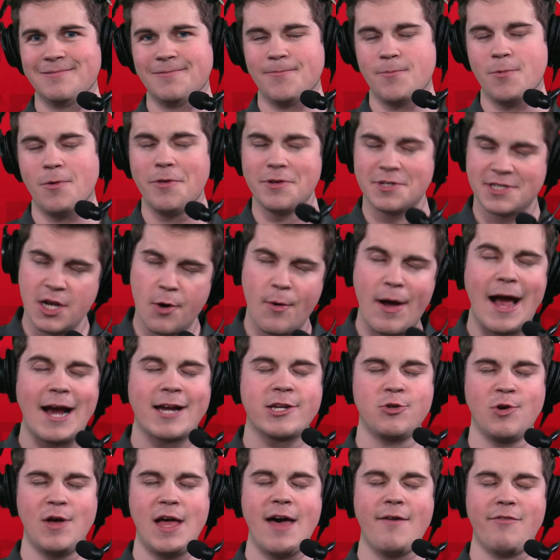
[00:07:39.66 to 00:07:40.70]
Well, there's no
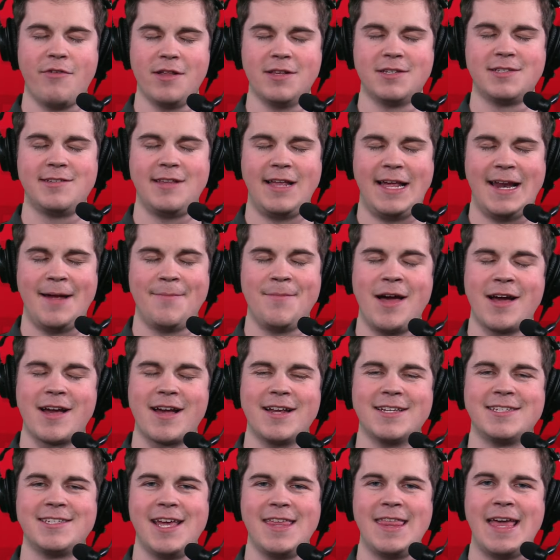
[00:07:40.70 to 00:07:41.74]
actual evidence of that. I'm not
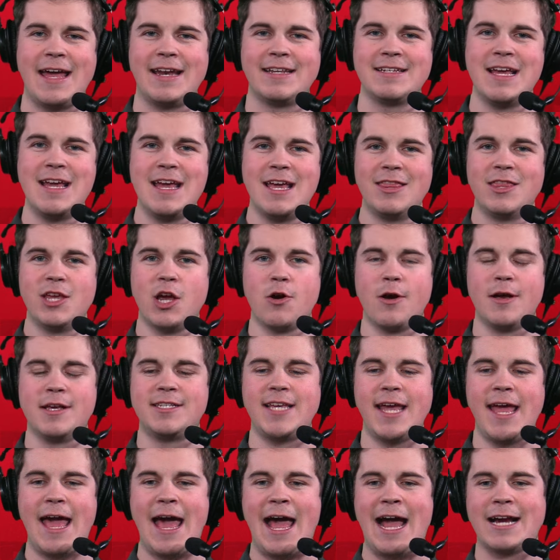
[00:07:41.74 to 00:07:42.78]
going to say that. There
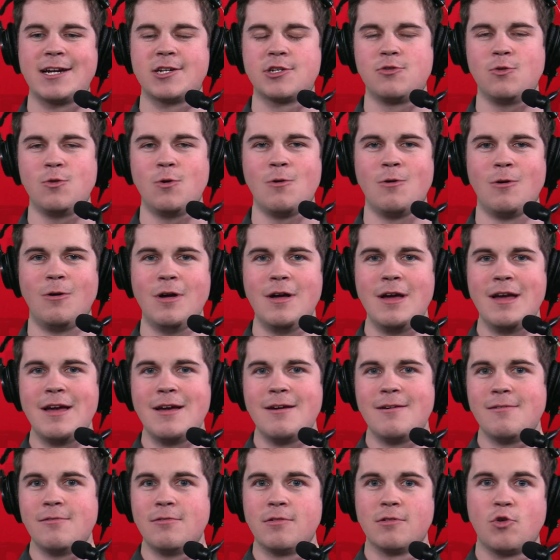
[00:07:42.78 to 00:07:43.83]
is a actual
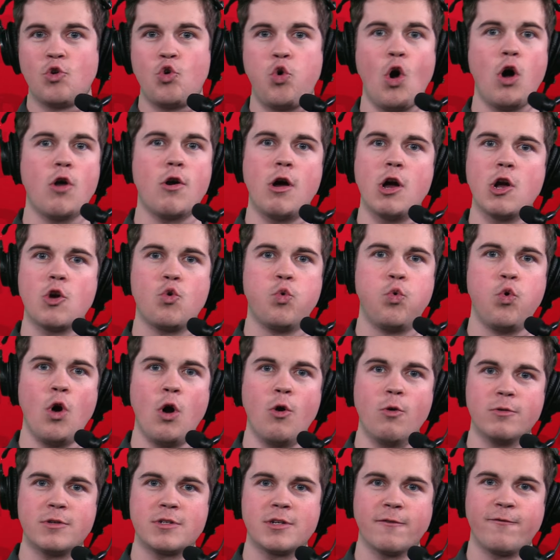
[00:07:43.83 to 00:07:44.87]

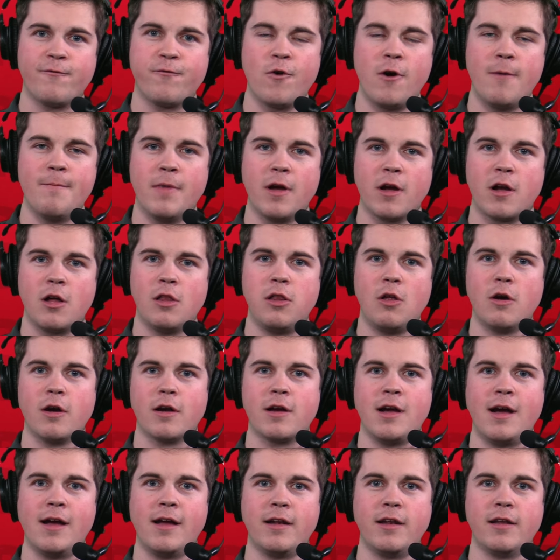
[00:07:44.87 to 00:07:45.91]
quote-unquote from
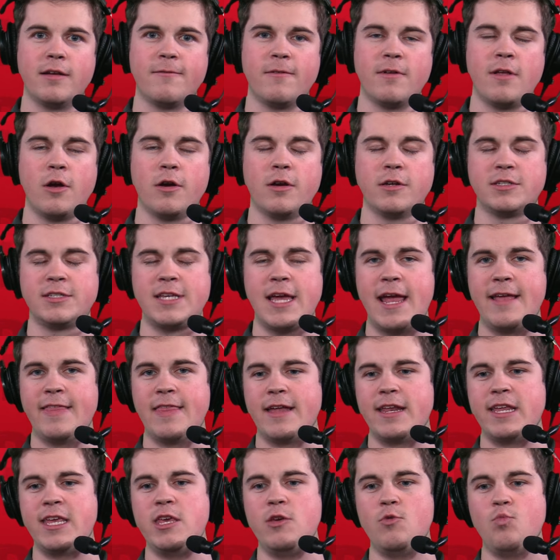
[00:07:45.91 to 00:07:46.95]
Clark Hunt saying
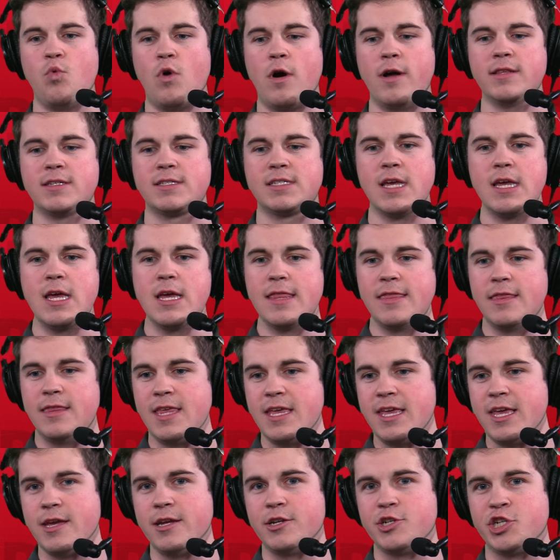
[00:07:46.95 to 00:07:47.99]
that he wants
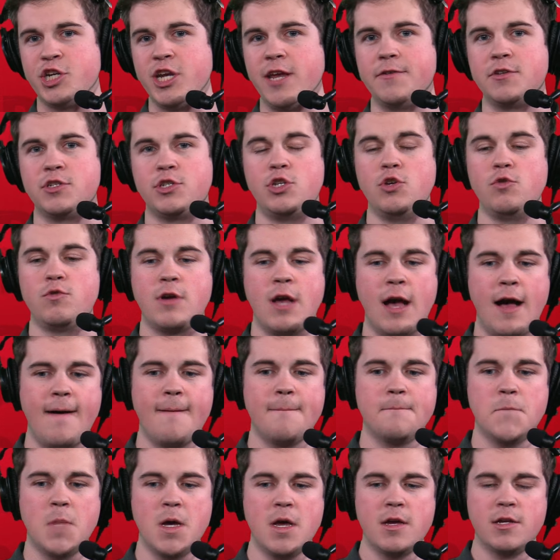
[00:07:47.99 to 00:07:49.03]
the Chiefs to
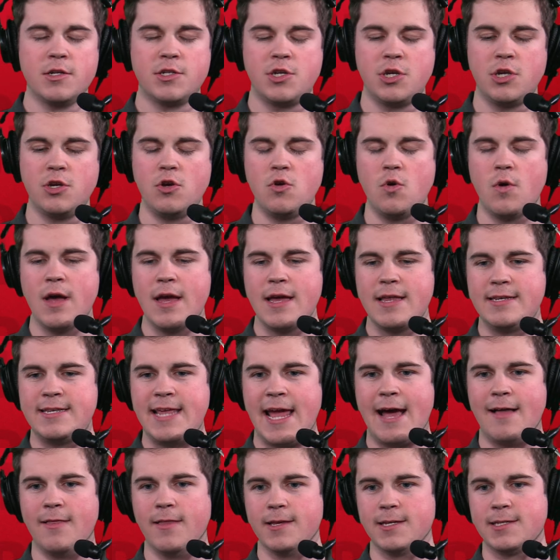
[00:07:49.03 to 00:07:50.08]
come to
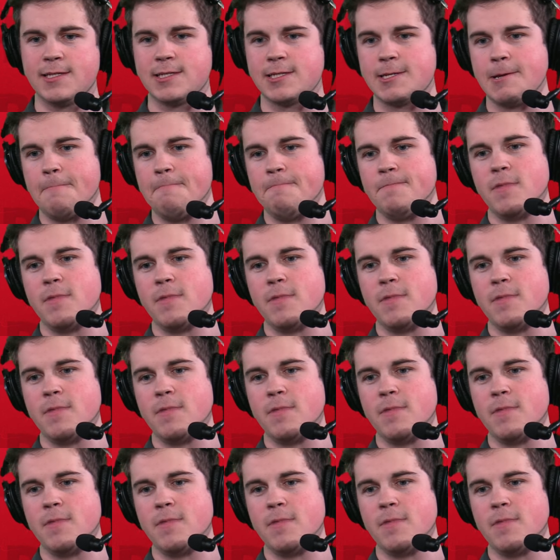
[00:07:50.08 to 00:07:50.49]
Dallas.